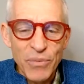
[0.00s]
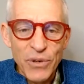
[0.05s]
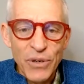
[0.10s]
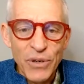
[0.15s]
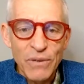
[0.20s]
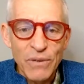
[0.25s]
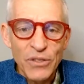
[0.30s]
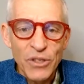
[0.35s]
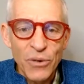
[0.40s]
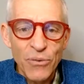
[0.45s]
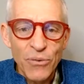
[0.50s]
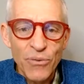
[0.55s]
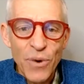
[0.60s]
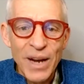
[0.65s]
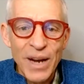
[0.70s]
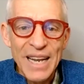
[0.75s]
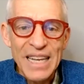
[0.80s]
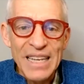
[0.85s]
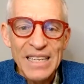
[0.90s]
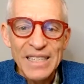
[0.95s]
proofs
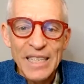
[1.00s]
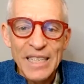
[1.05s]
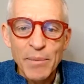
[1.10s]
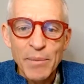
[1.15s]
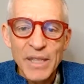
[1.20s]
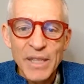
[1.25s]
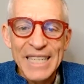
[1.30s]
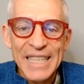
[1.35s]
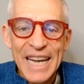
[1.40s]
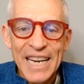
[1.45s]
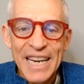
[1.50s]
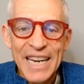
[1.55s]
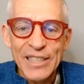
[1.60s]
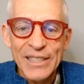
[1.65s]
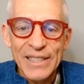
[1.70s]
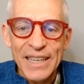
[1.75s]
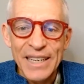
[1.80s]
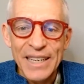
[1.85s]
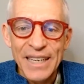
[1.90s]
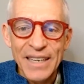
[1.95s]
running
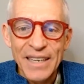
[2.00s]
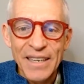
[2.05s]
simultaneously.